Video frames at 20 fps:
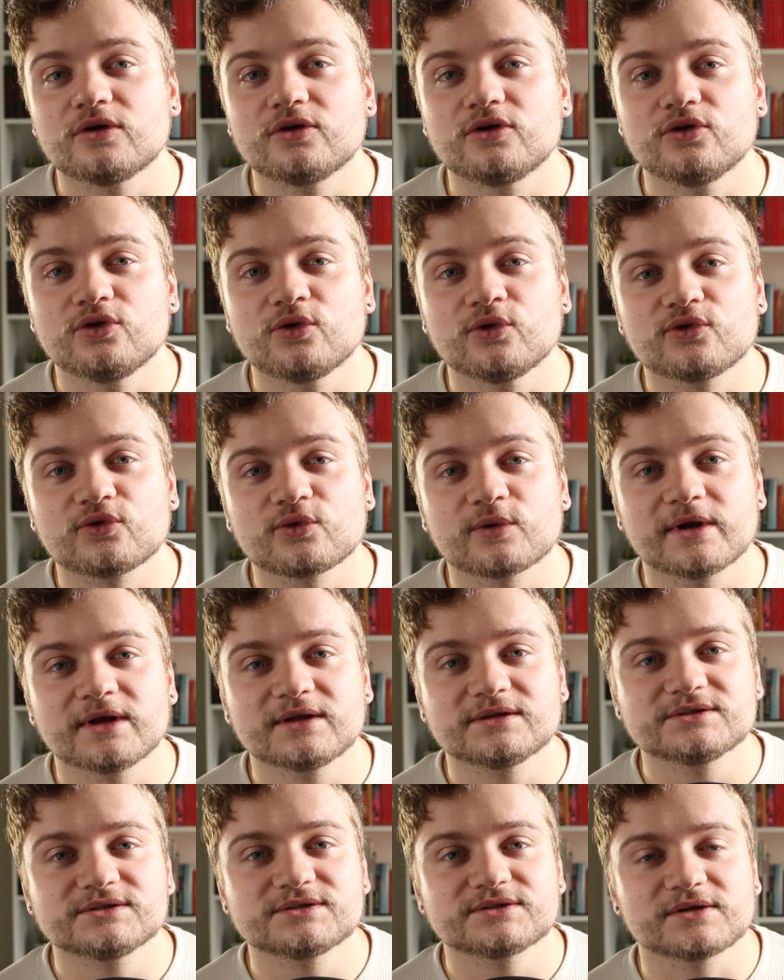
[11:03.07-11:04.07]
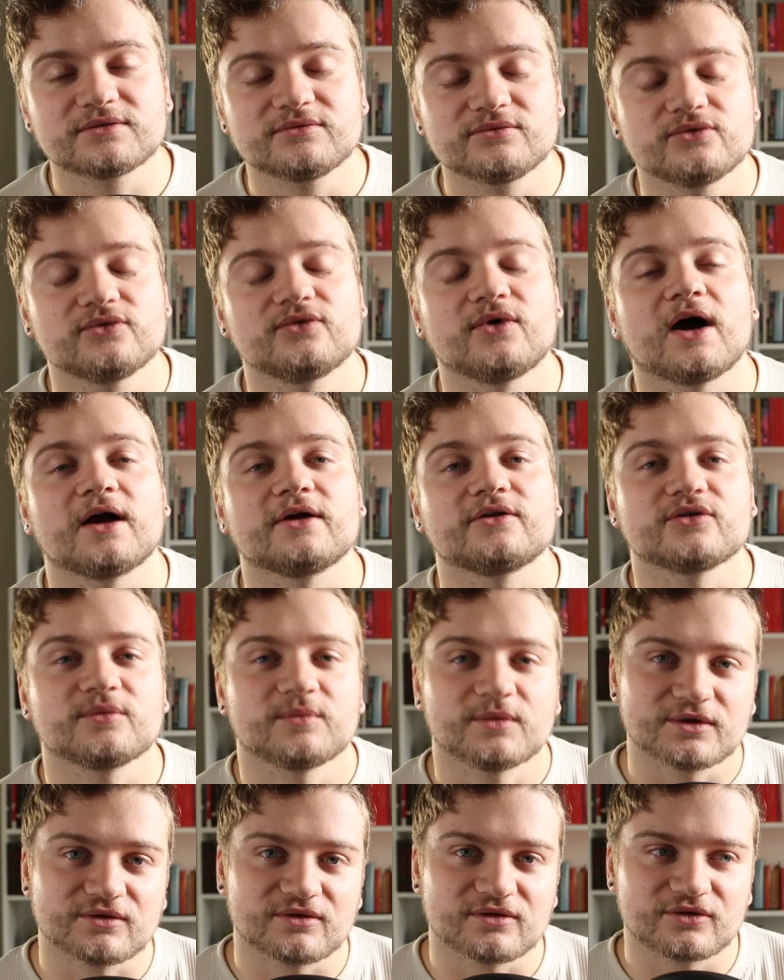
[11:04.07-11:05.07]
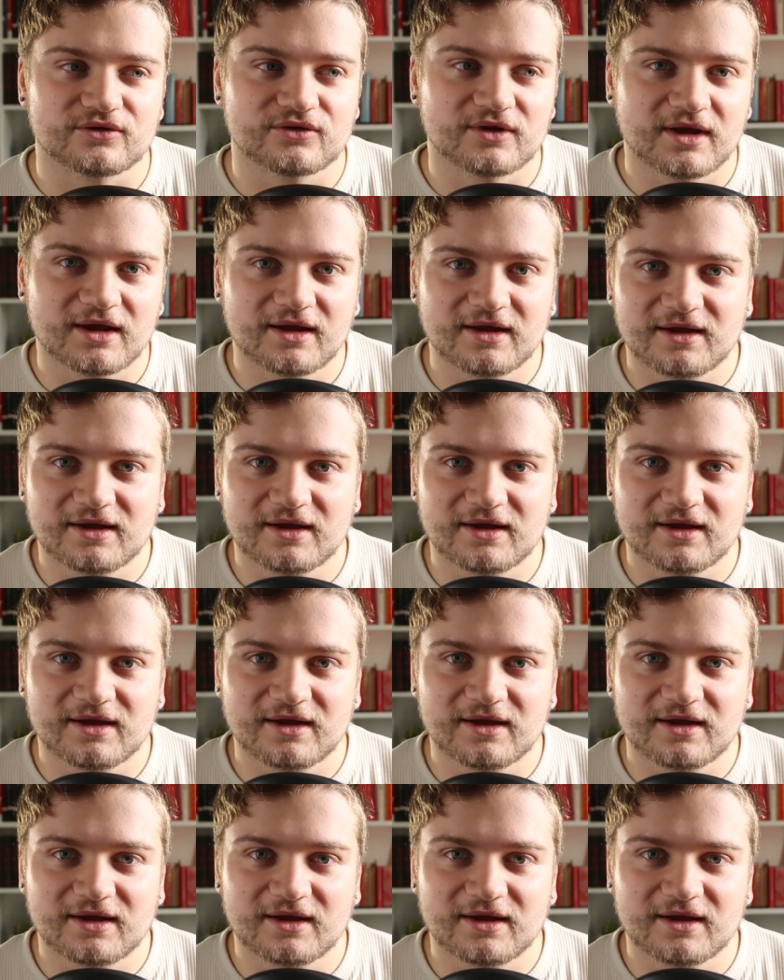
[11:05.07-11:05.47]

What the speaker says: nutrients and vitamins,